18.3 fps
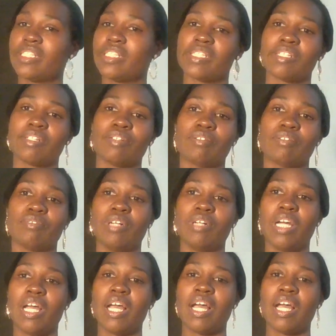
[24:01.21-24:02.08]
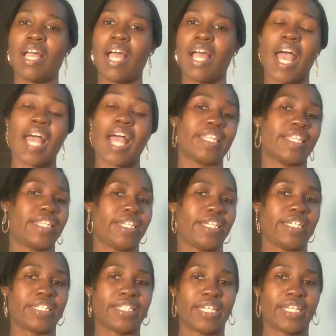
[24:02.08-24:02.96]
And so I
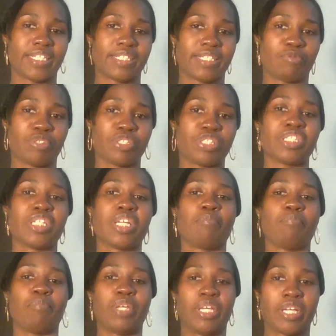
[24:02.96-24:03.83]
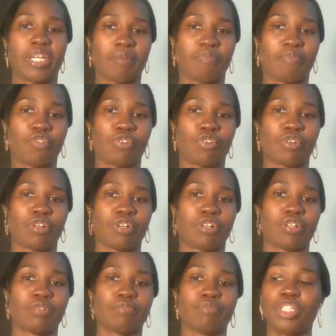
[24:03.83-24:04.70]
think that will set me up
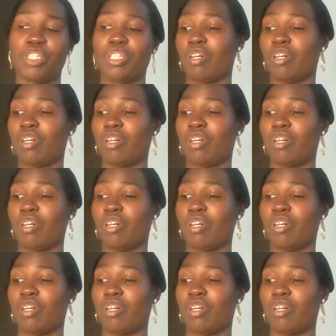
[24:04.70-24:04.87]
for,